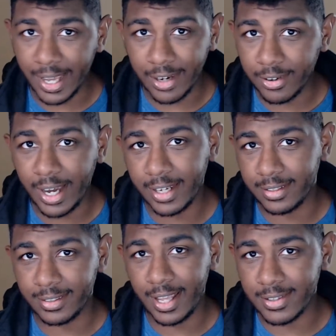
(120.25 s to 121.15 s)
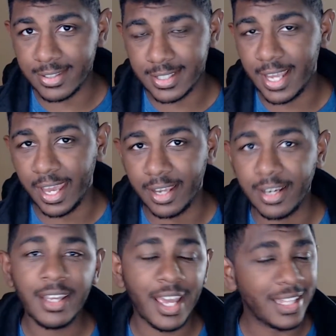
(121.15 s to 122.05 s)
I don't know how else to say
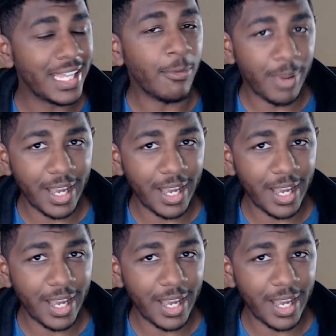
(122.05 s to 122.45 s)
it. And they'll bite